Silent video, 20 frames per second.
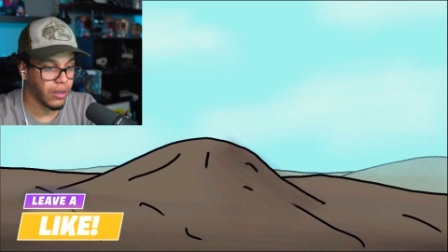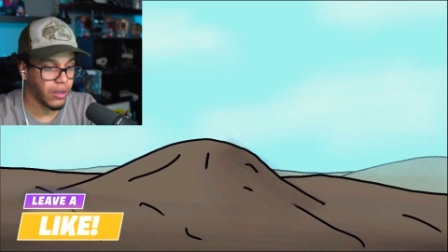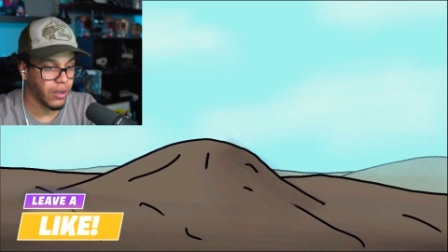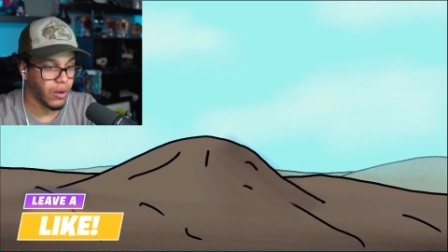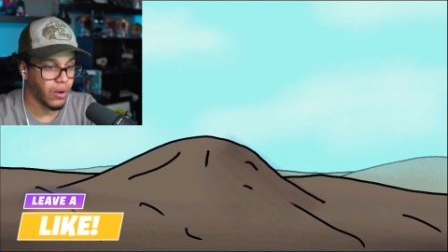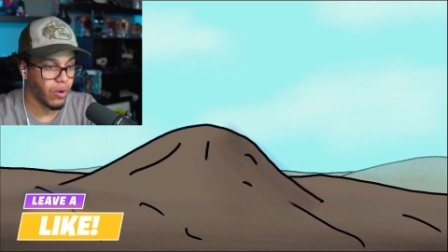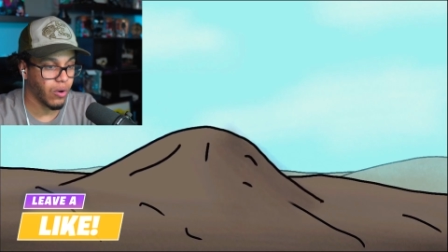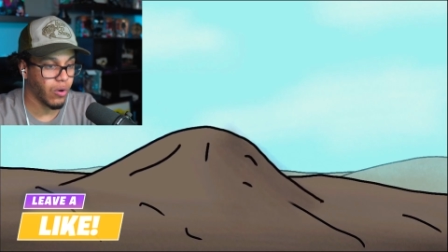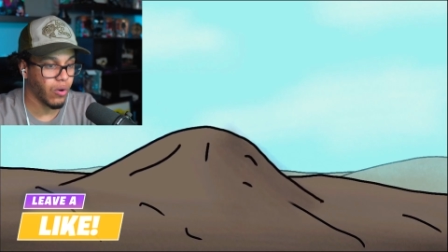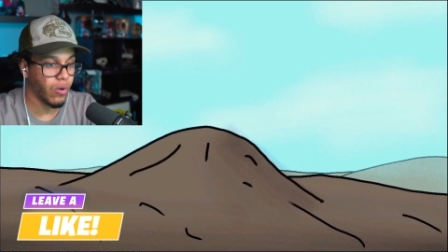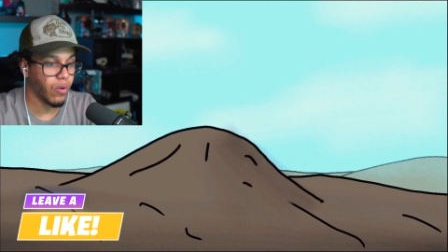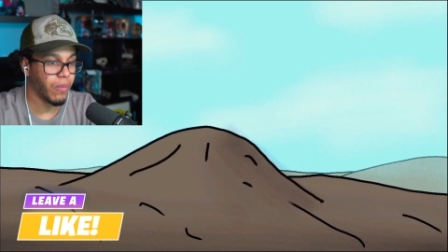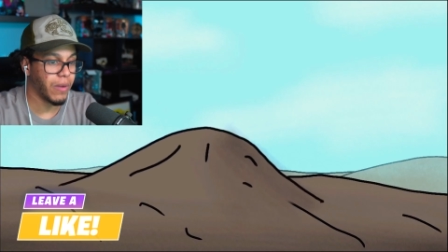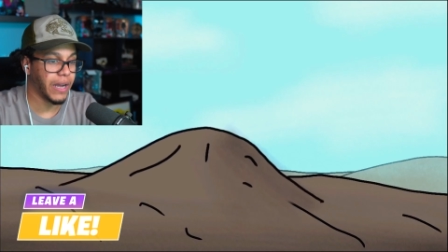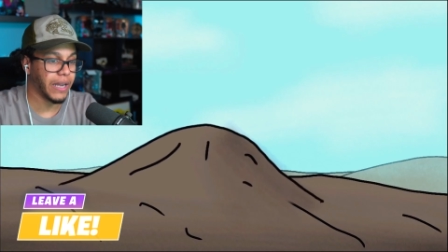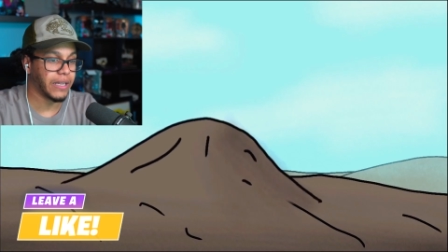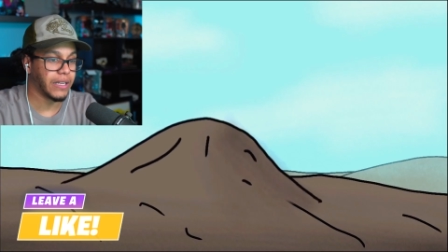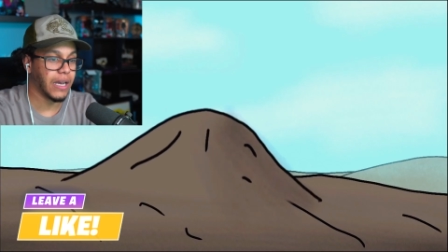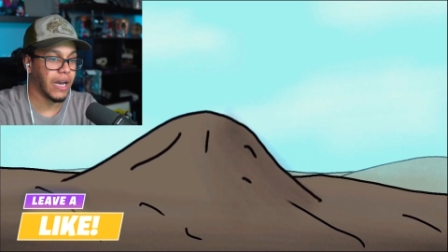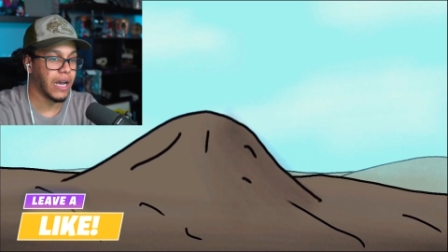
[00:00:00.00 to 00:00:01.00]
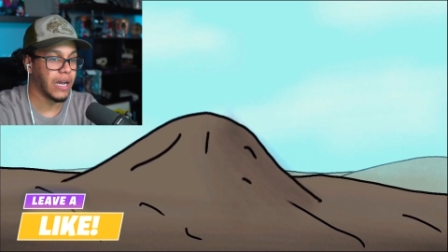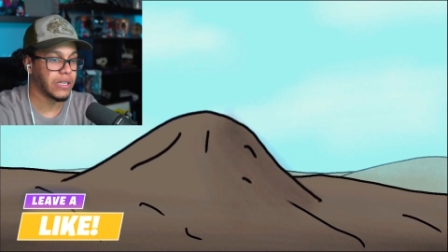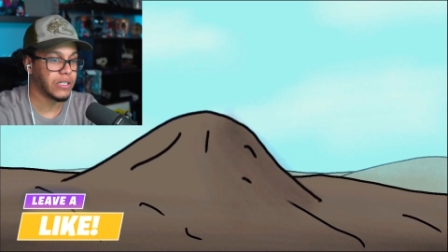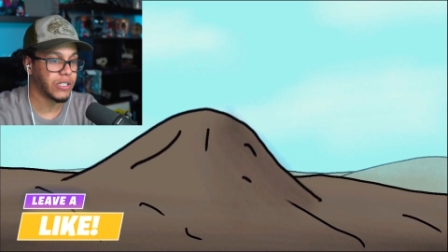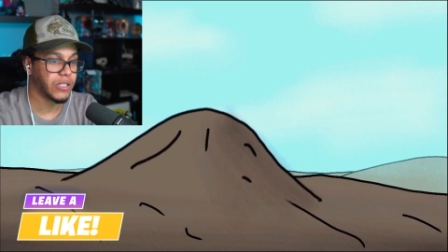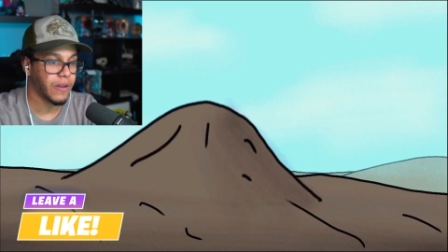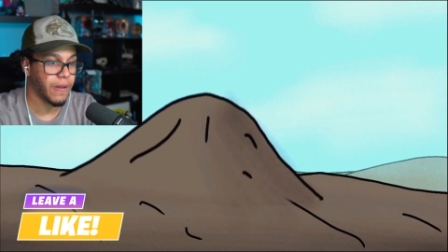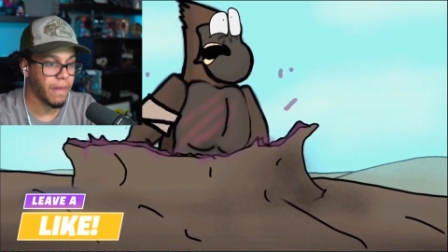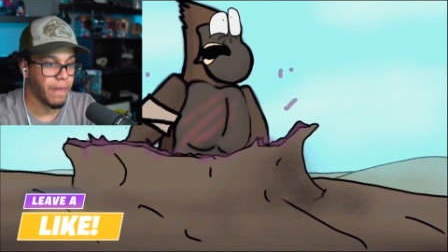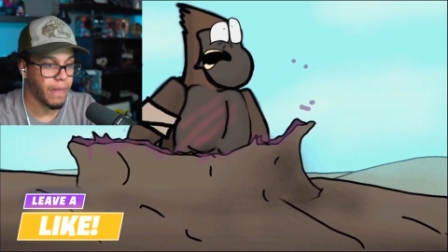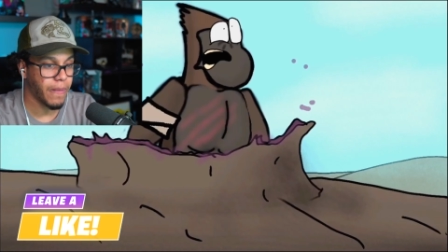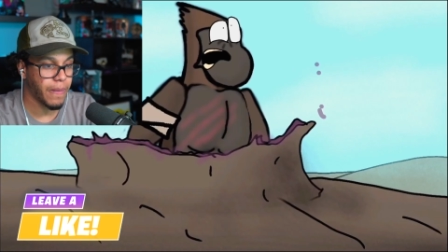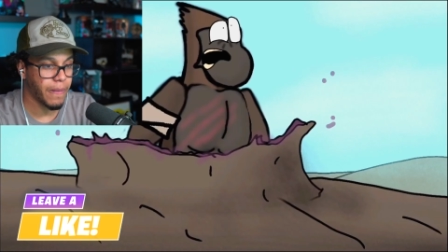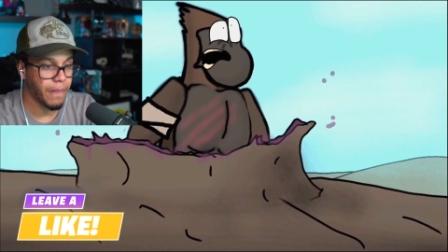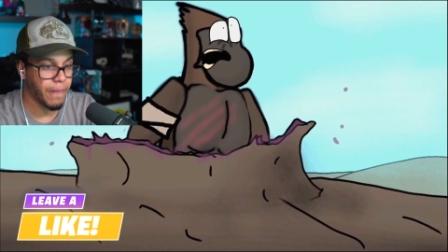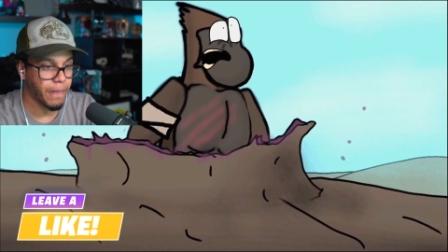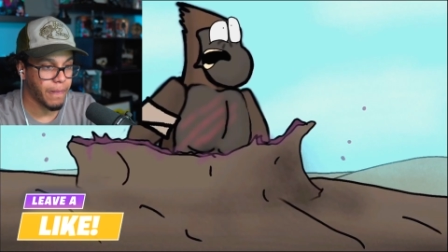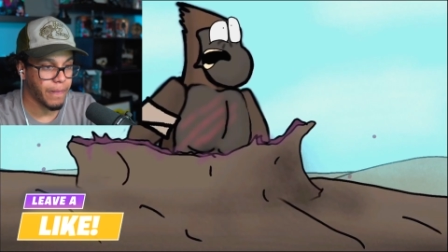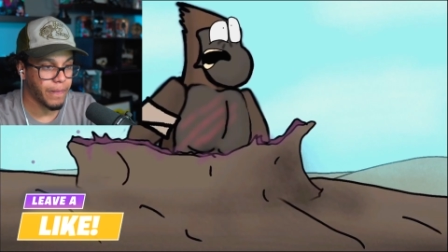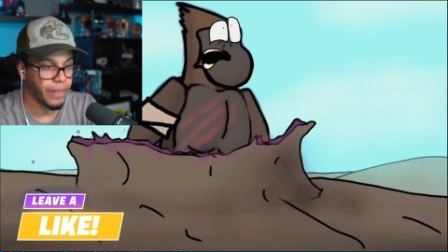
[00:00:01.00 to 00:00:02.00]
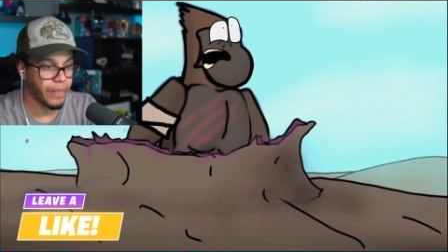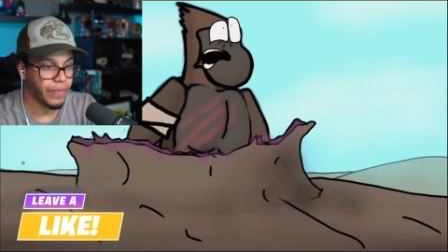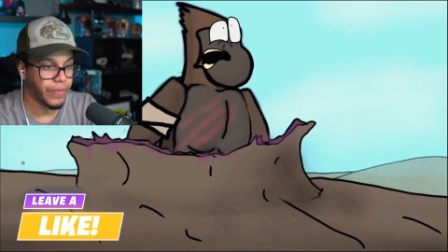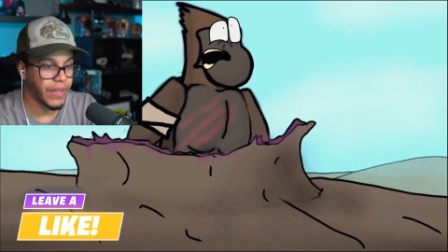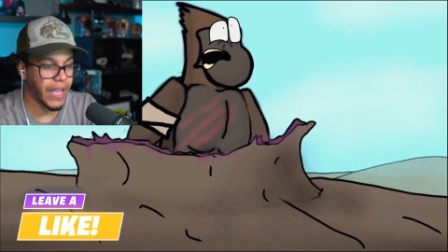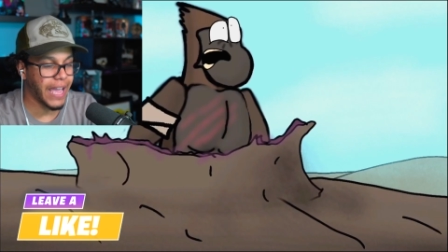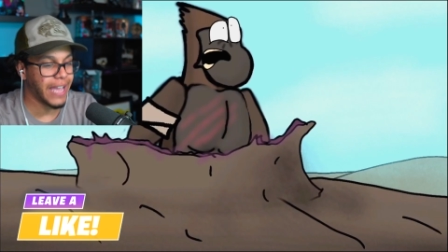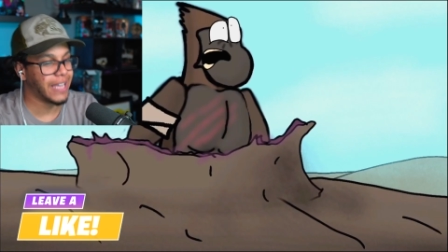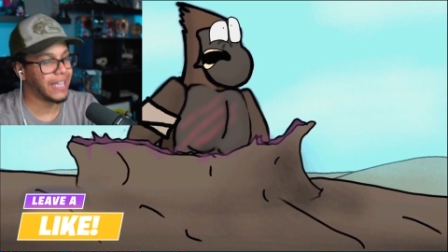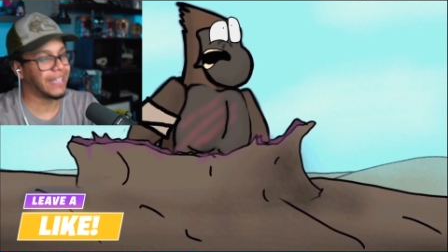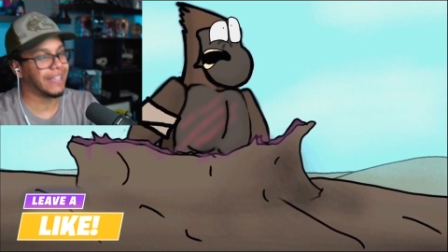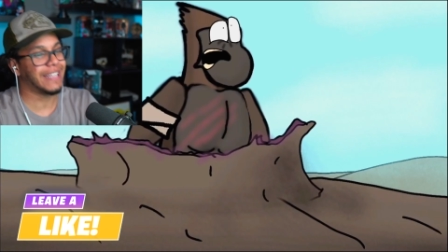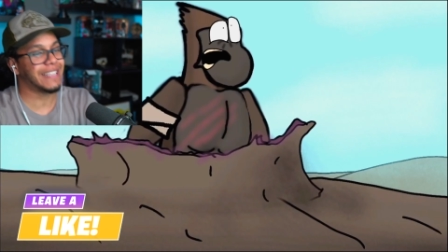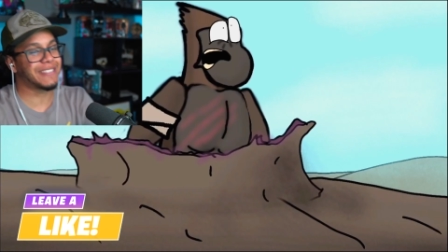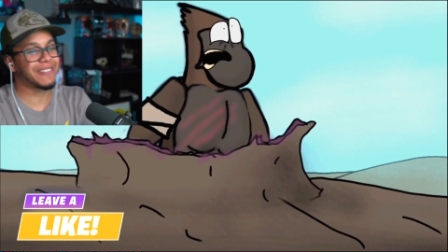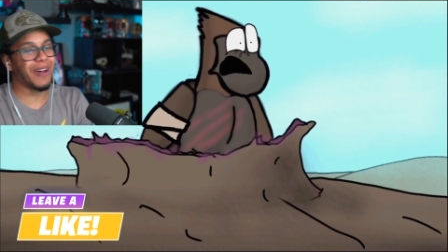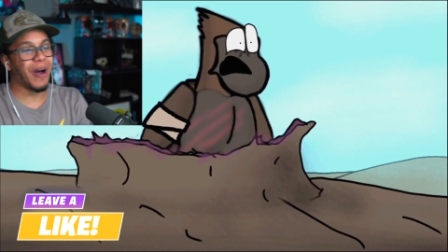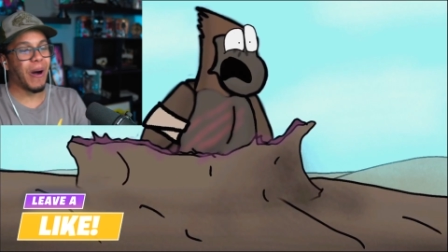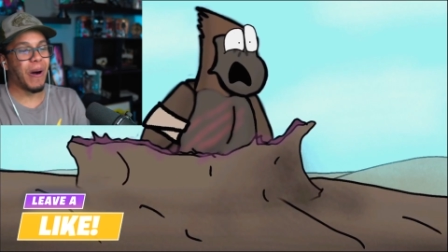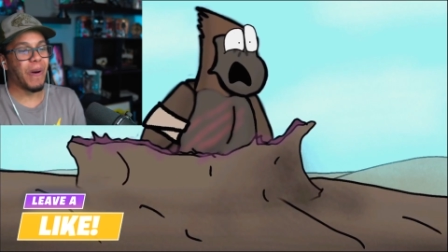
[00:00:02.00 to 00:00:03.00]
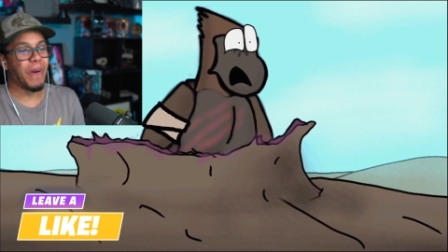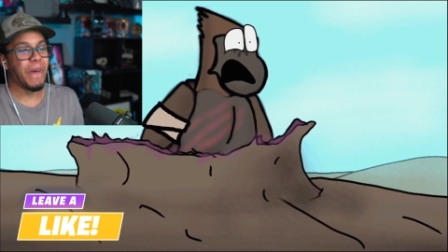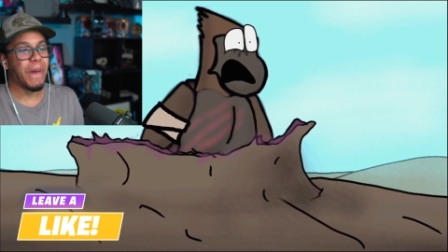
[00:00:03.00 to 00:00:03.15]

Oh. Oh my gosh. Hey, let's go.